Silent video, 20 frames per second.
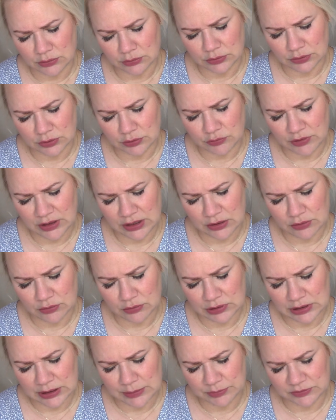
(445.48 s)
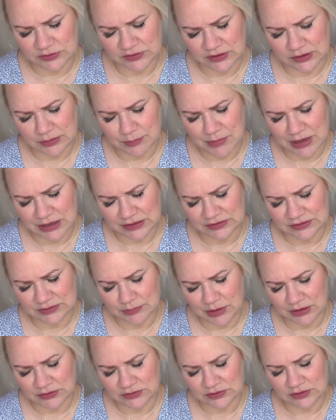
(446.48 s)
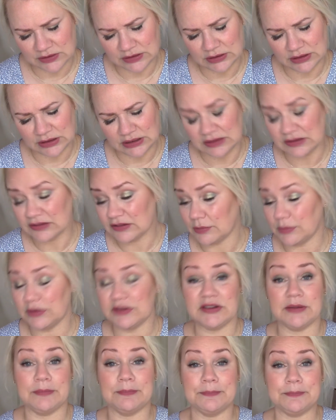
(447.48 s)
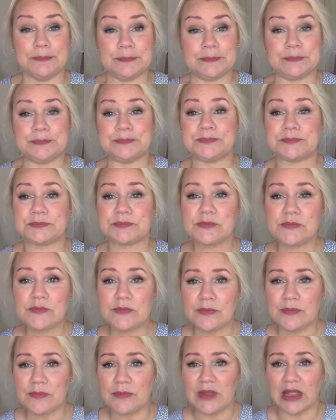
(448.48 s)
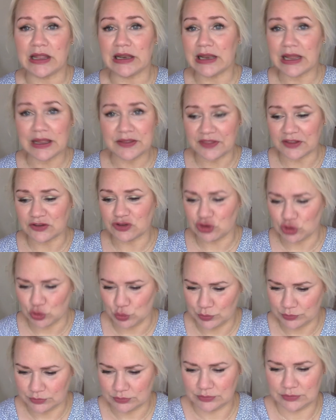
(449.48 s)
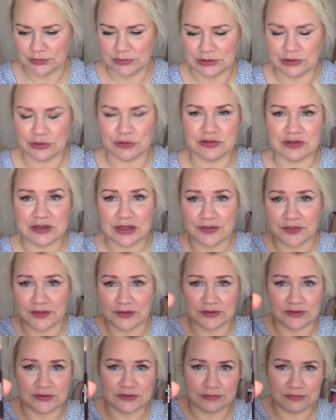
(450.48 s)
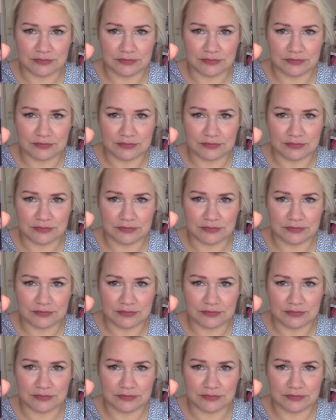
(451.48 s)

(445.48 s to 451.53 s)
crayon lipstick Maxi Matte in Intimacy. Like that too. Looks like this.